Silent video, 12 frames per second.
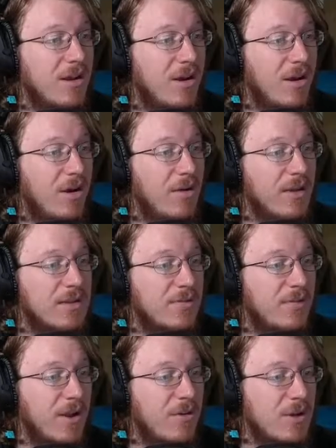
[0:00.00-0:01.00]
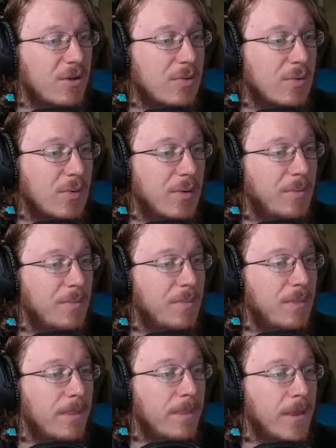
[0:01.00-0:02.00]
Oh, that's very cool.
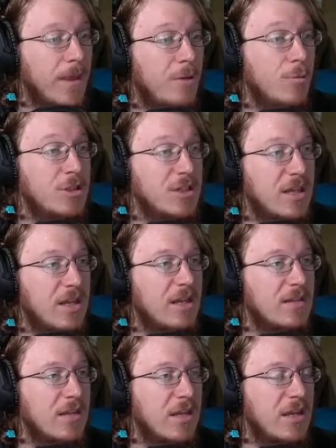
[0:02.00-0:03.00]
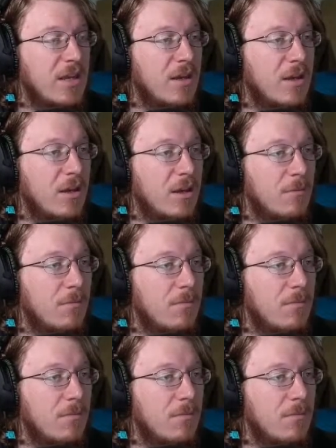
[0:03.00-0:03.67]
Which again is a